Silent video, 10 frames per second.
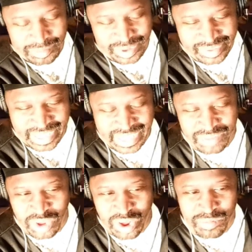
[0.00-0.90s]
but to
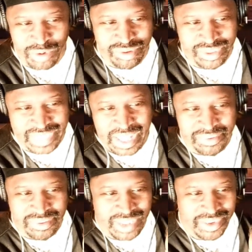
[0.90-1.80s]
have almost
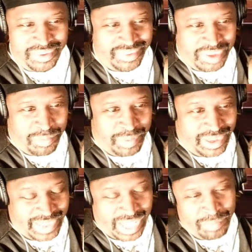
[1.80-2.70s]
$1,000 in your
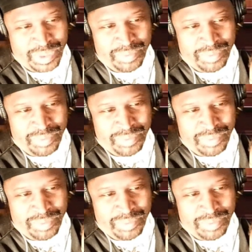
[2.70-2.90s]
bank account,